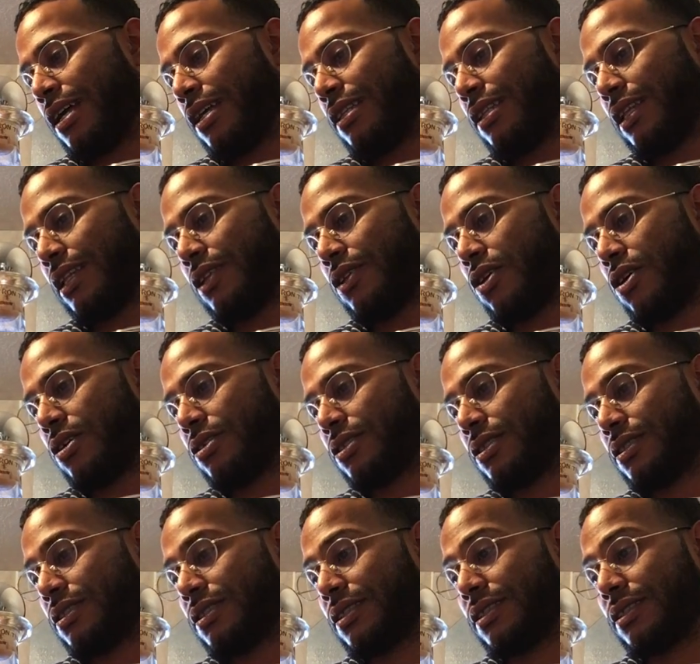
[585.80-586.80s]
the
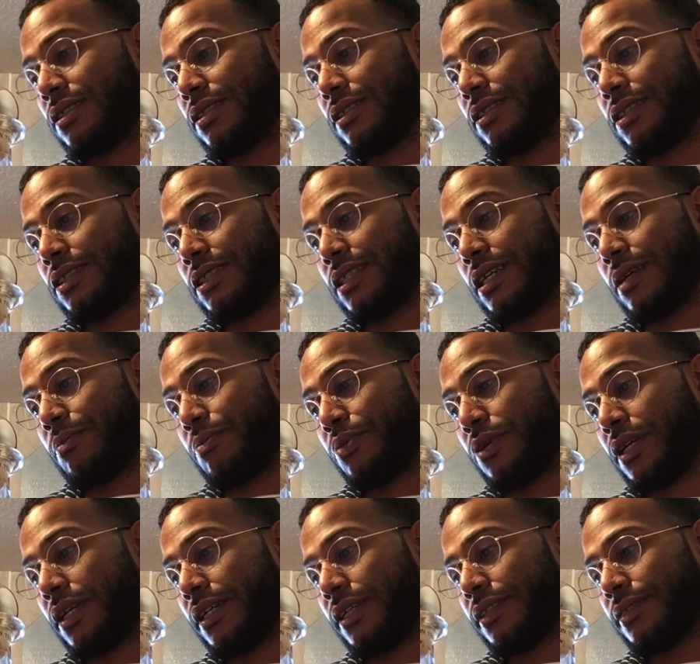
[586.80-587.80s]
largest in
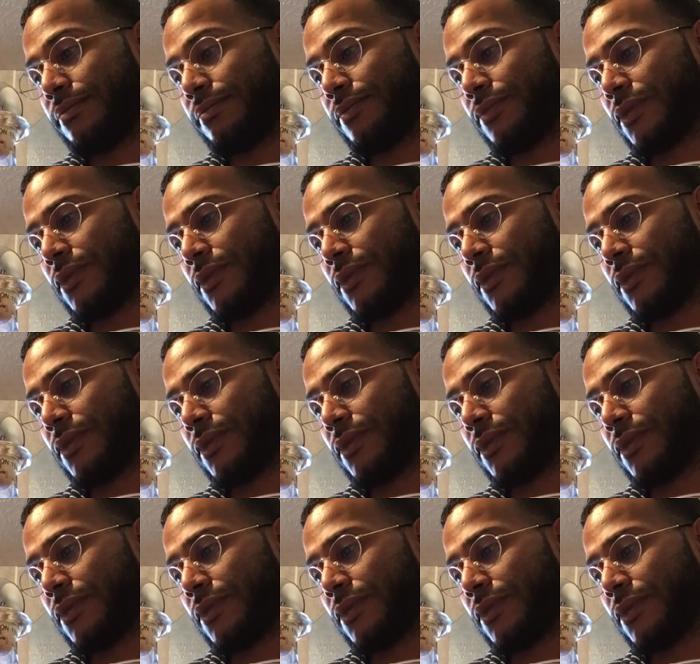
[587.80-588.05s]
Champagne,